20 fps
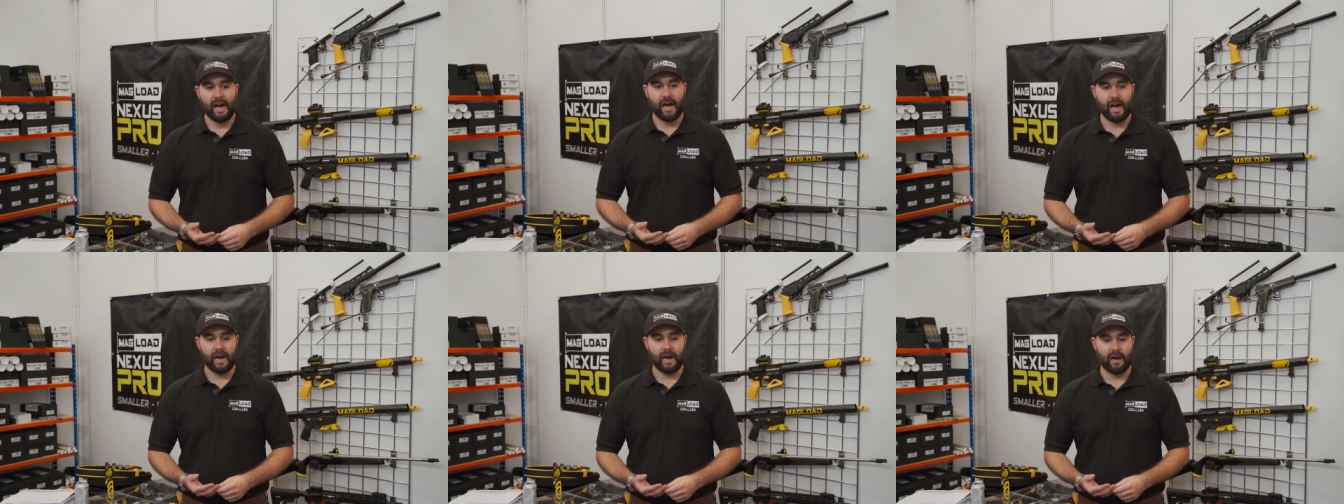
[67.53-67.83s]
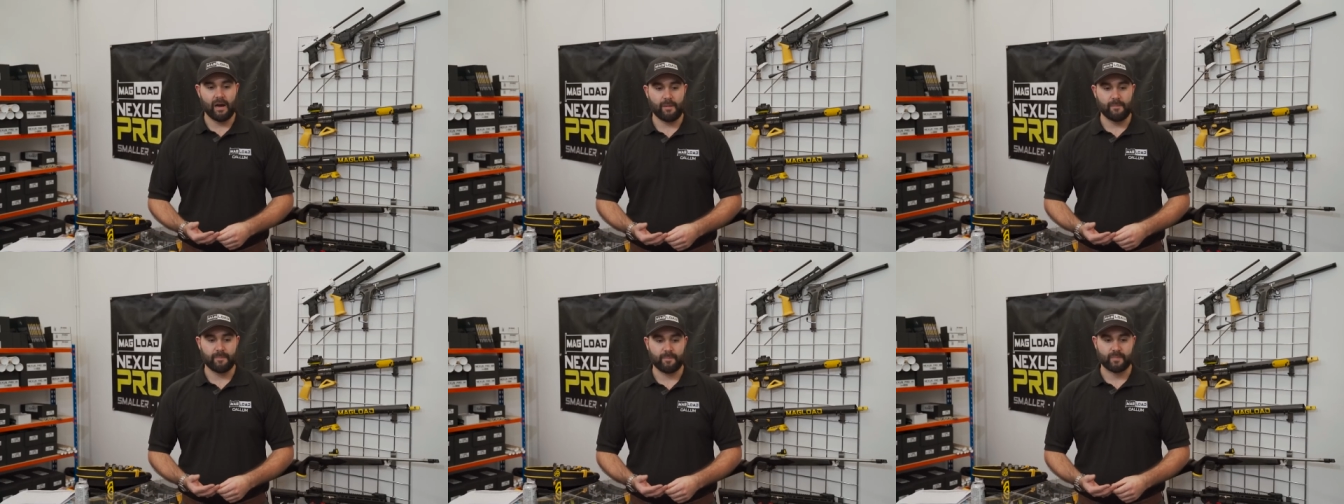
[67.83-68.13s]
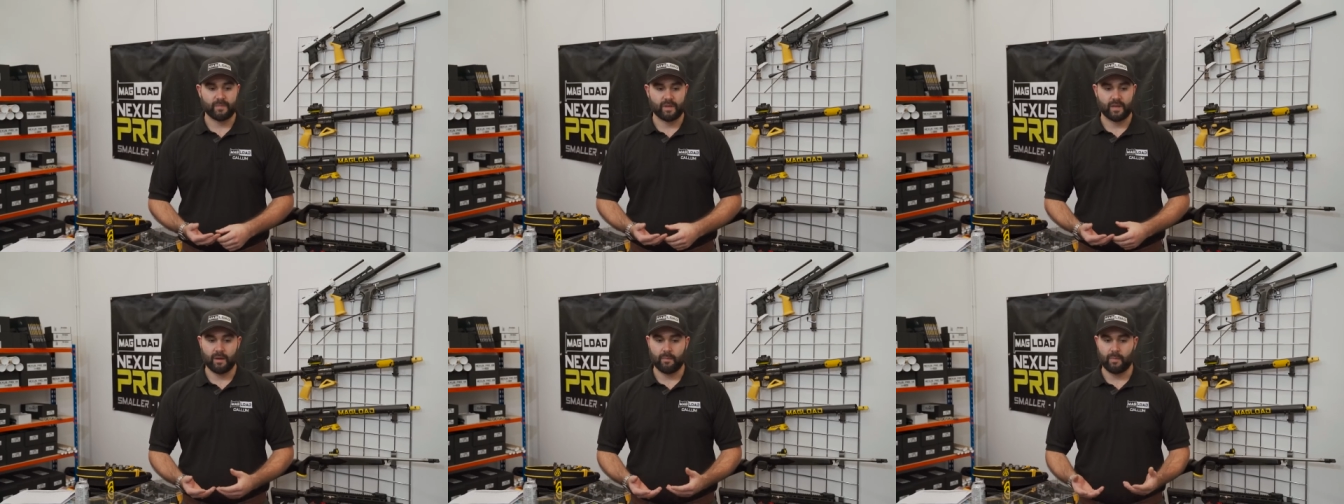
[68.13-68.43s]
Um,
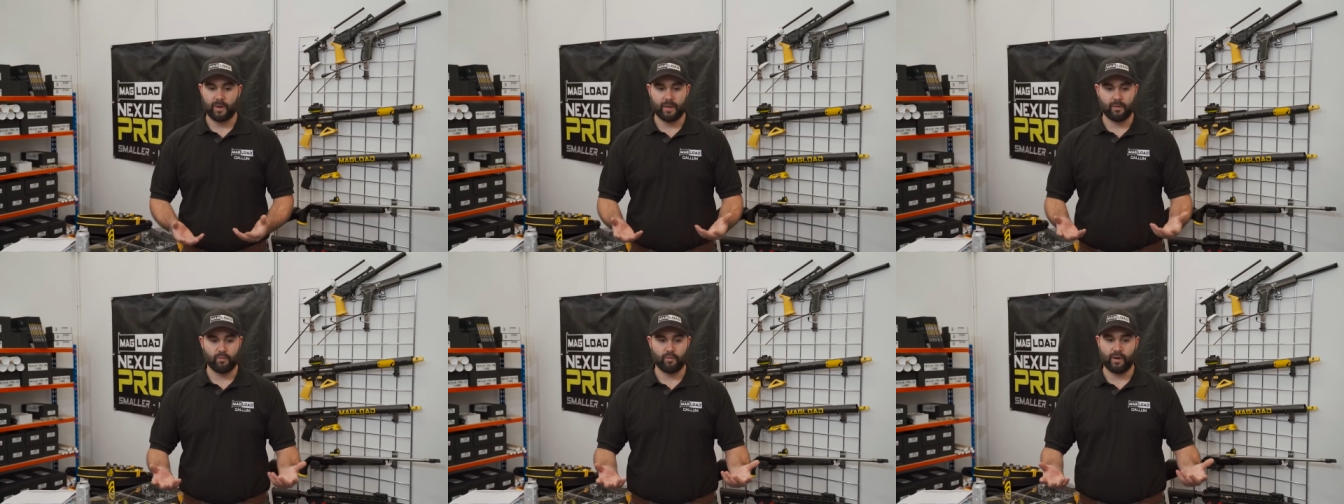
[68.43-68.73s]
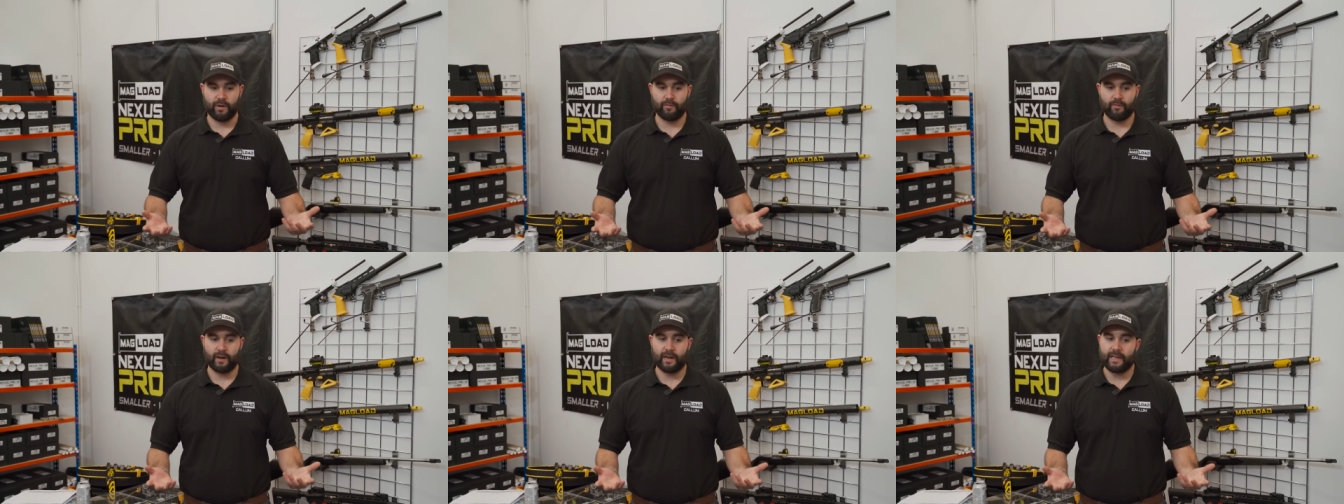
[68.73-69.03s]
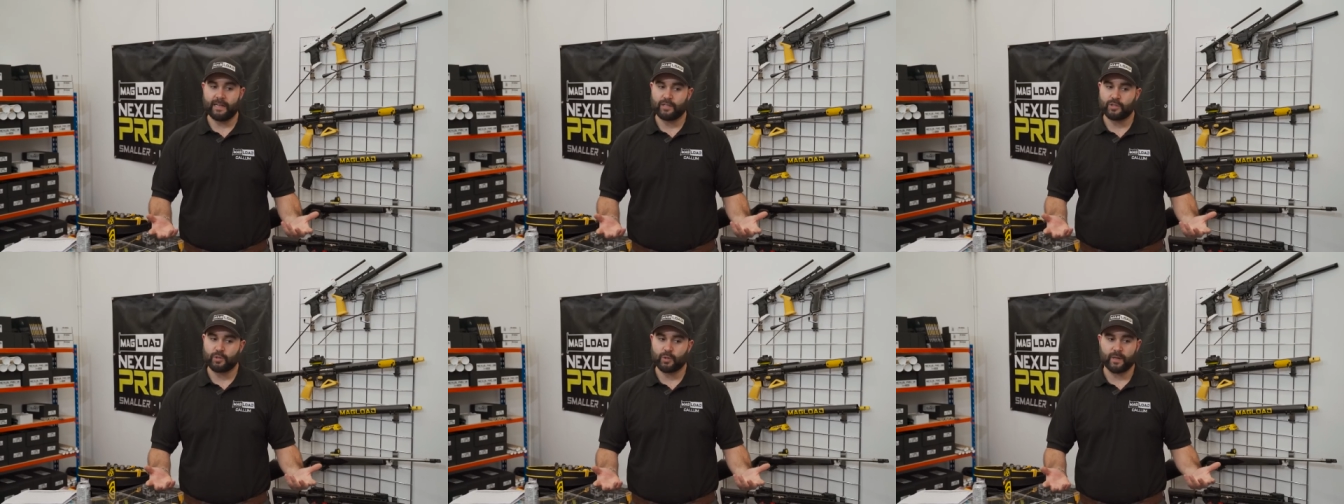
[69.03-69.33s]
and we, we
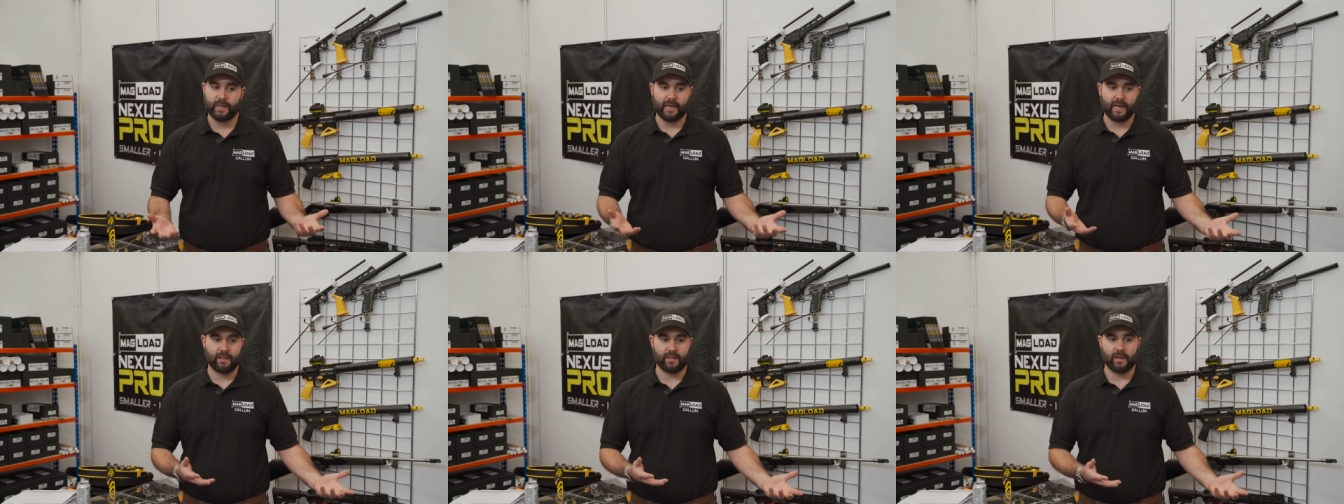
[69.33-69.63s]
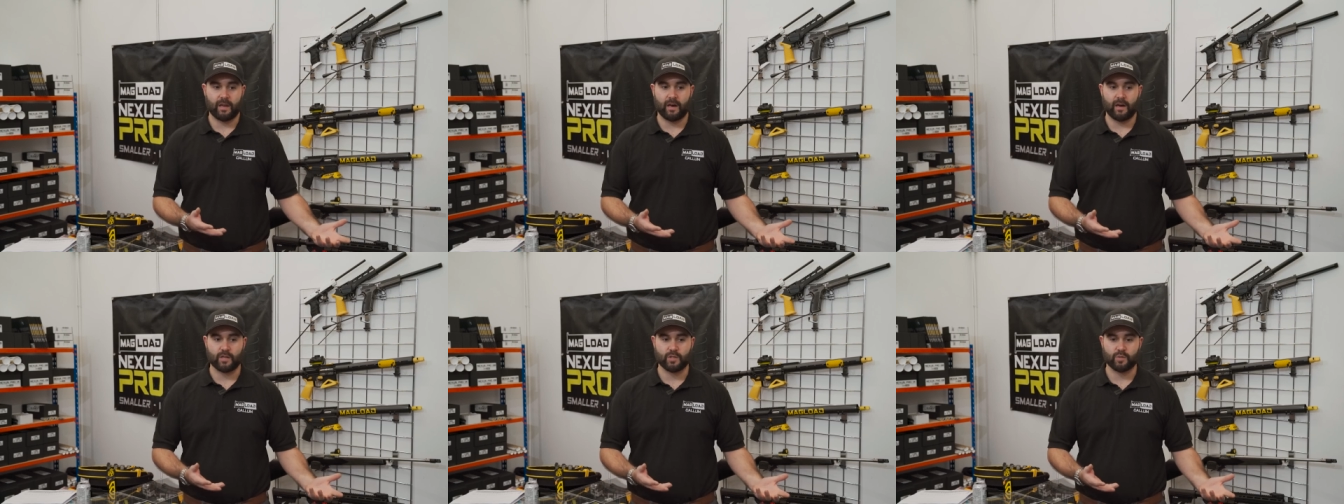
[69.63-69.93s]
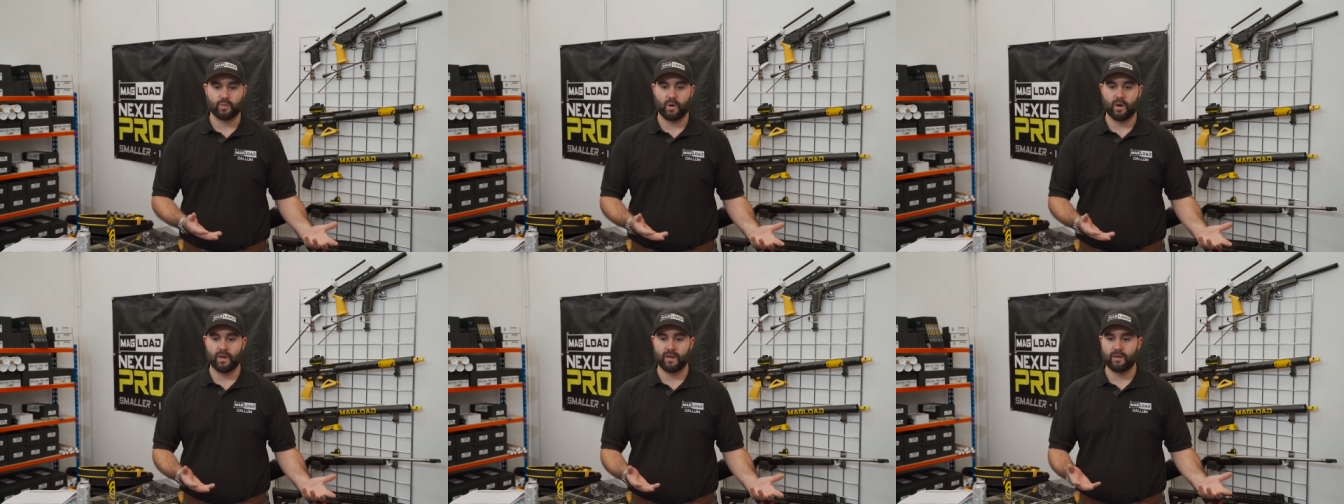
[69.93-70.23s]
really enjoyed it at the
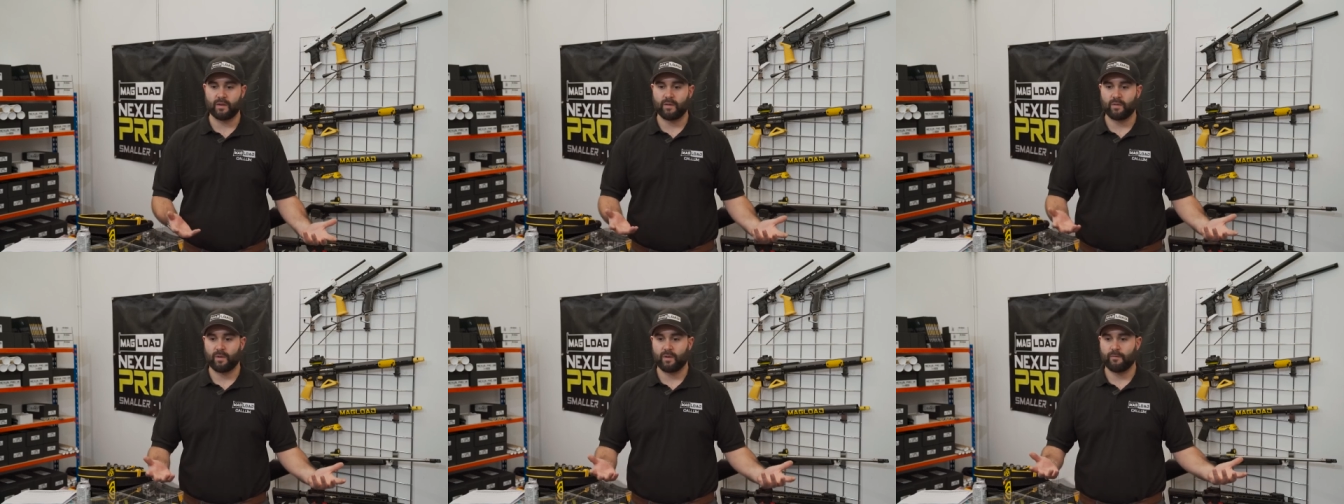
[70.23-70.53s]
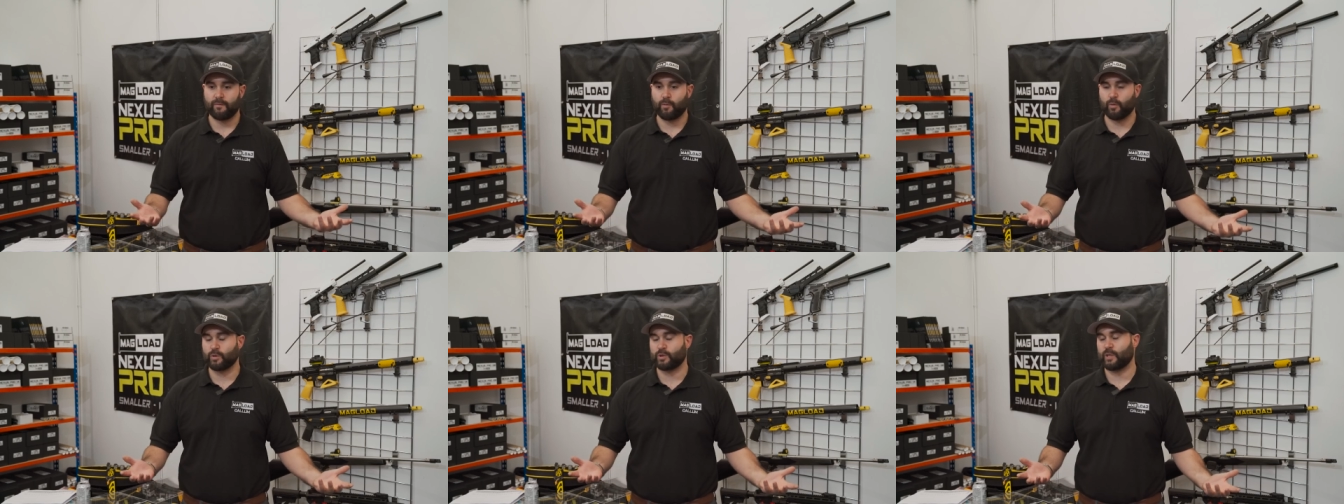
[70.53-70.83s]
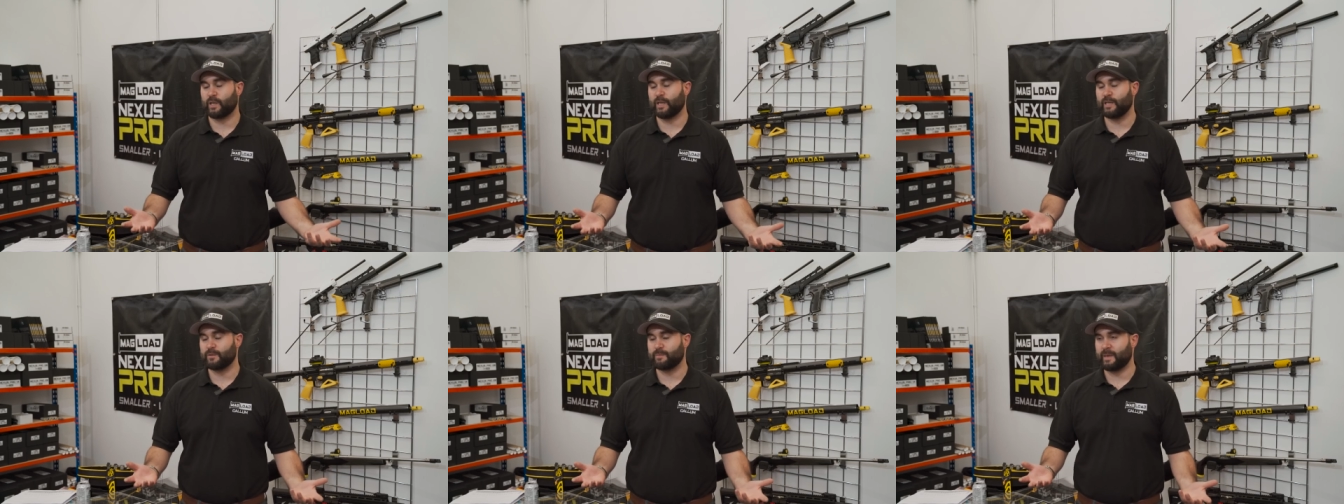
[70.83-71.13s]
last one.
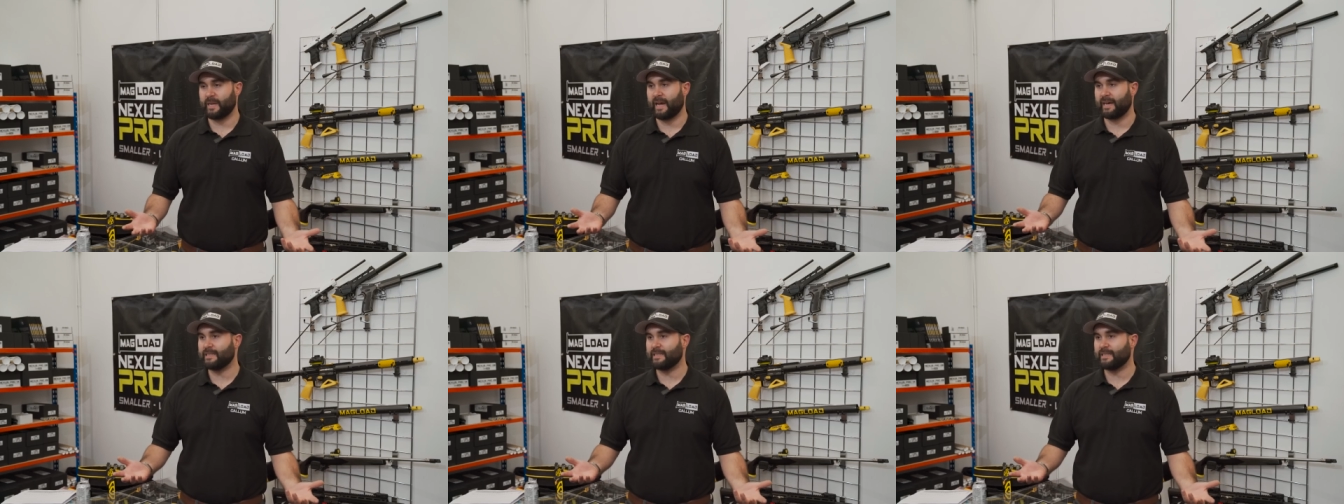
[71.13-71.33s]
Unfortunately, it's been